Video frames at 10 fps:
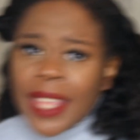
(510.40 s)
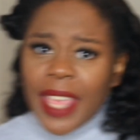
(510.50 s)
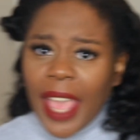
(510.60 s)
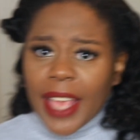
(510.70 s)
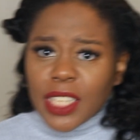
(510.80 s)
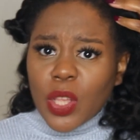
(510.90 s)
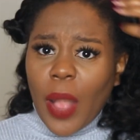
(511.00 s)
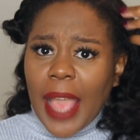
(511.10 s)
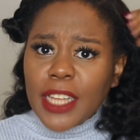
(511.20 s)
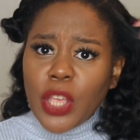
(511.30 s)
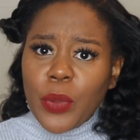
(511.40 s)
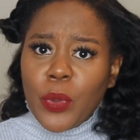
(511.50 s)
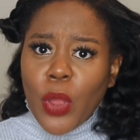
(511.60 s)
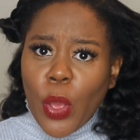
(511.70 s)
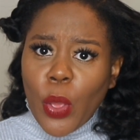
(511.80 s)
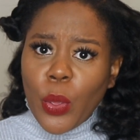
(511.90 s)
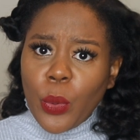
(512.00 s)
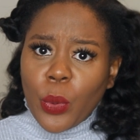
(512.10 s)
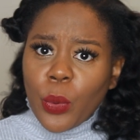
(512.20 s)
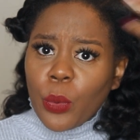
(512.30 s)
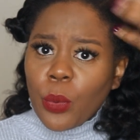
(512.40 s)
Yeah, so I don't know.